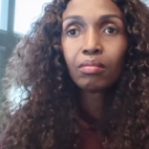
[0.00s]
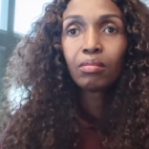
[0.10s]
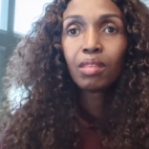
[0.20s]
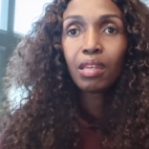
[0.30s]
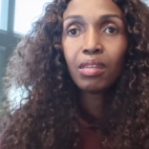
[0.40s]

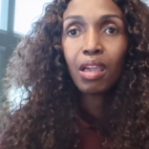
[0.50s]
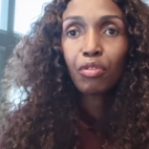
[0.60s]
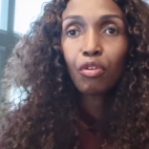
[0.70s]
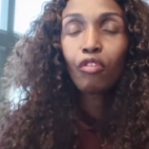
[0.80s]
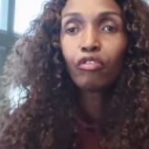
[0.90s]
the
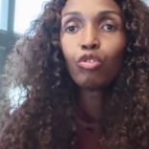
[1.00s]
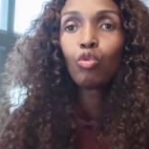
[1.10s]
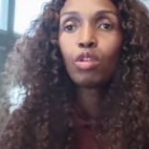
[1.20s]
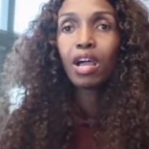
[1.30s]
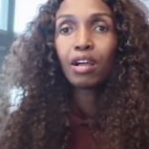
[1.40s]
death of no
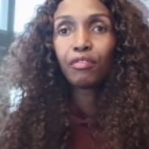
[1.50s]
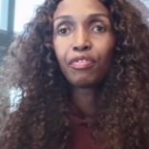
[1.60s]
love.